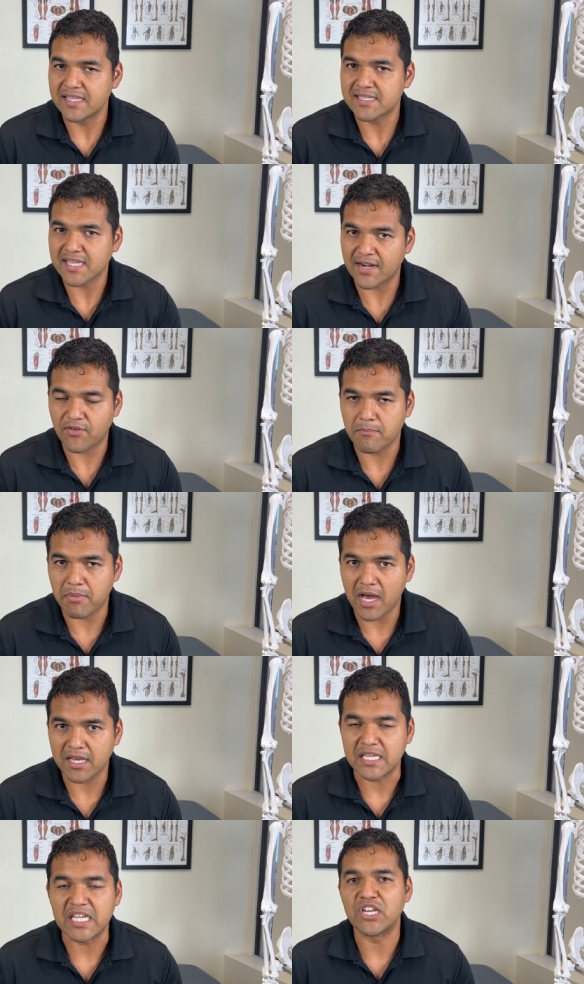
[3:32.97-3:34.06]
inside of our
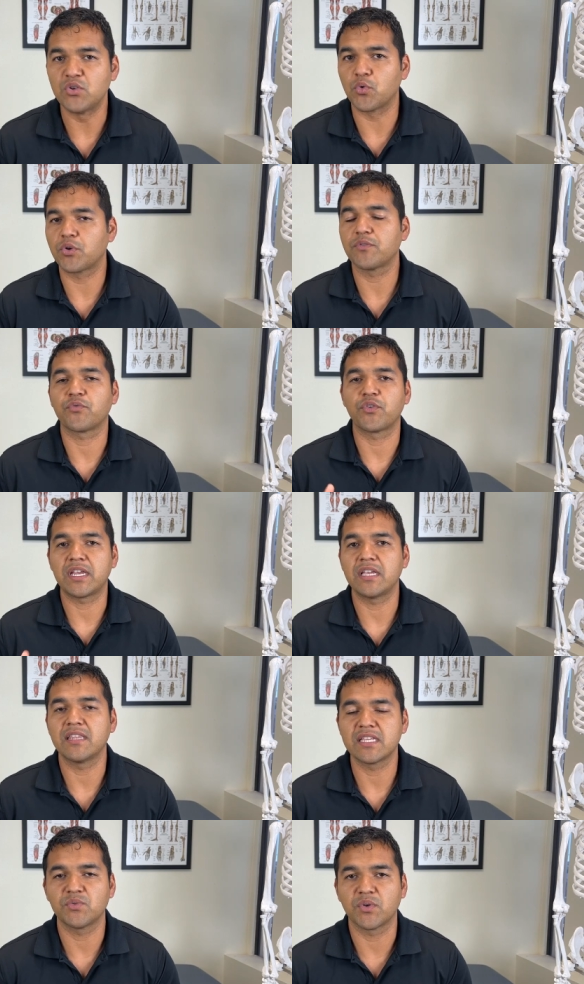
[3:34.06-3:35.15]
body, in order for
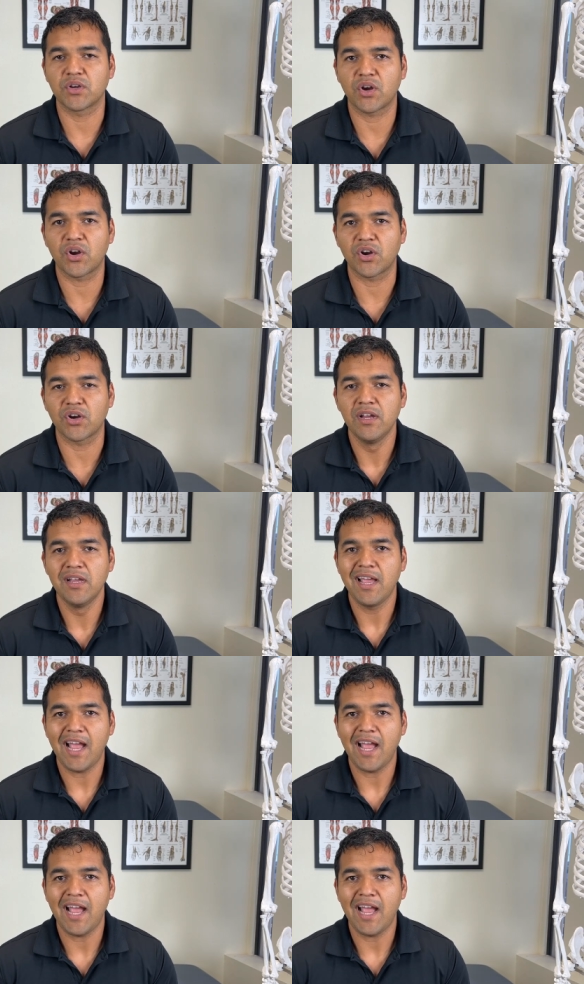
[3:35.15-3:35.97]
healing to occur,